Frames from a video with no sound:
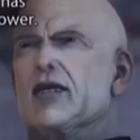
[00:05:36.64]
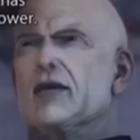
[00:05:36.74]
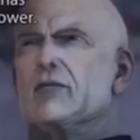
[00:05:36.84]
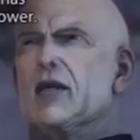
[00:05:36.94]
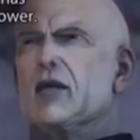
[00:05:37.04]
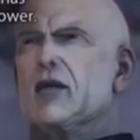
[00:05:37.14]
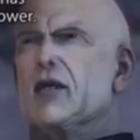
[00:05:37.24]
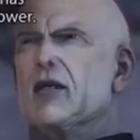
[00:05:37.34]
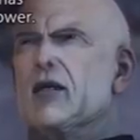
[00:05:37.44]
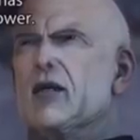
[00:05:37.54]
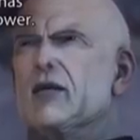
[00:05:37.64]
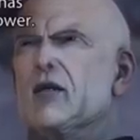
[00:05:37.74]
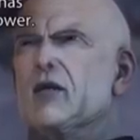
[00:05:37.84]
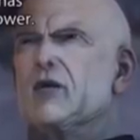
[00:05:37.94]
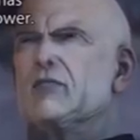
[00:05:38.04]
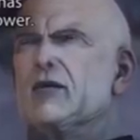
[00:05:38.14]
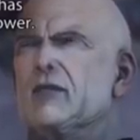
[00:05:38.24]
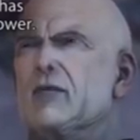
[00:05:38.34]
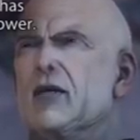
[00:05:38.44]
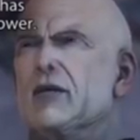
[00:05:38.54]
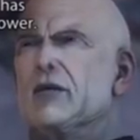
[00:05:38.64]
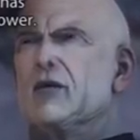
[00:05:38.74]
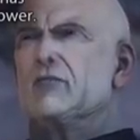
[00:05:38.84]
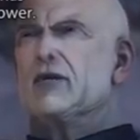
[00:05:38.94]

Their mana has allowed the magic